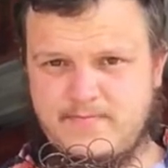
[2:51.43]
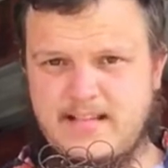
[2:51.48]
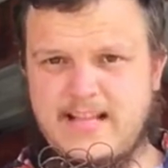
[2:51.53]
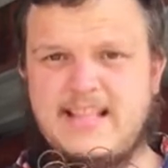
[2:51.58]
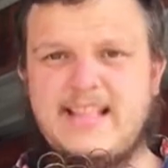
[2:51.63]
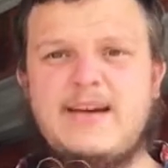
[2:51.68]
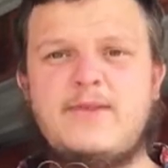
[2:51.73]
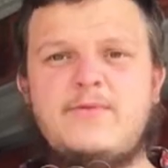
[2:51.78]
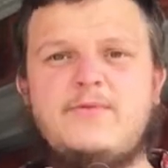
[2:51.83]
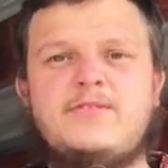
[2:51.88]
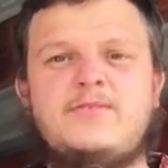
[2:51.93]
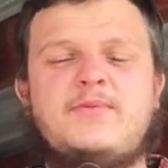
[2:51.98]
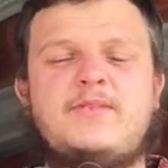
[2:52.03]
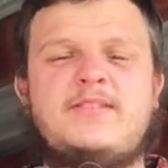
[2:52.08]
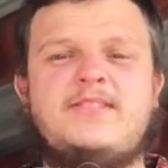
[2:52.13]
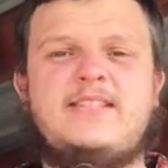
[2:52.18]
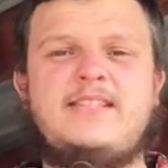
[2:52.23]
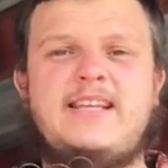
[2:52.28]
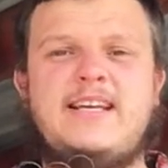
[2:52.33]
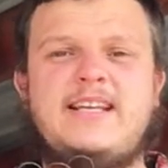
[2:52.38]
And that was
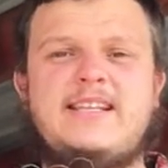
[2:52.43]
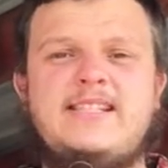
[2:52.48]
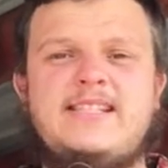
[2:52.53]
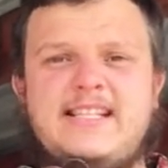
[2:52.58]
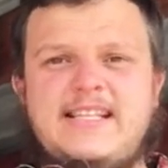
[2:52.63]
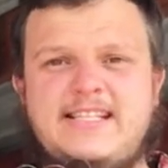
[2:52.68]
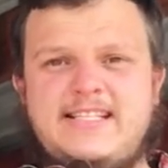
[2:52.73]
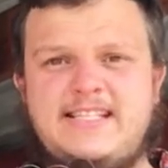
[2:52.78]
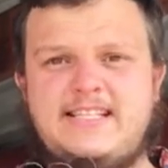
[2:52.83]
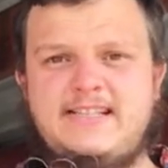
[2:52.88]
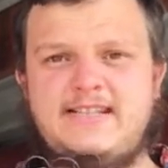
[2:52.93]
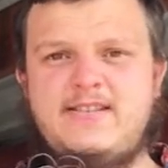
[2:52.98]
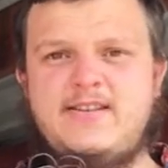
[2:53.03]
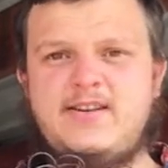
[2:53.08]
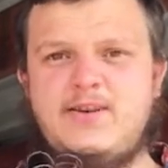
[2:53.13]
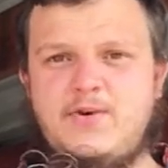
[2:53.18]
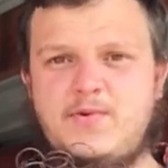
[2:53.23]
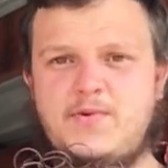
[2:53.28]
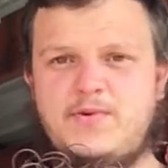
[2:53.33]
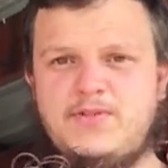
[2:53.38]
what today's lesson
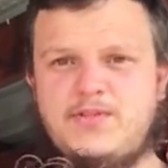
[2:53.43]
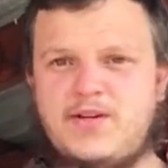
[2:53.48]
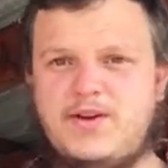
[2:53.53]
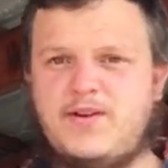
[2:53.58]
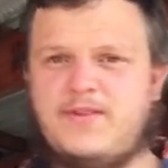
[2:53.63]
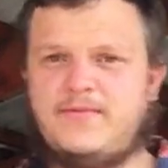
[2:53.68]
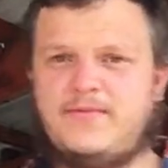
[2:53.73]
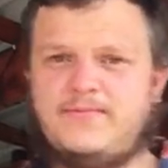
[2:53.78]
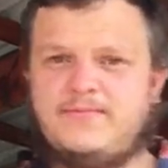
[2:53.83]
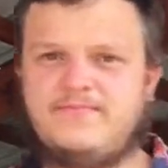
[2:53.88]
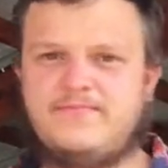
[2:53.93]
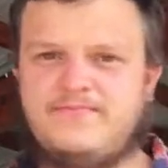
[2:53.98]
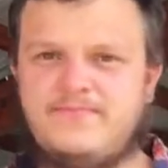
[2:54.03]
was on.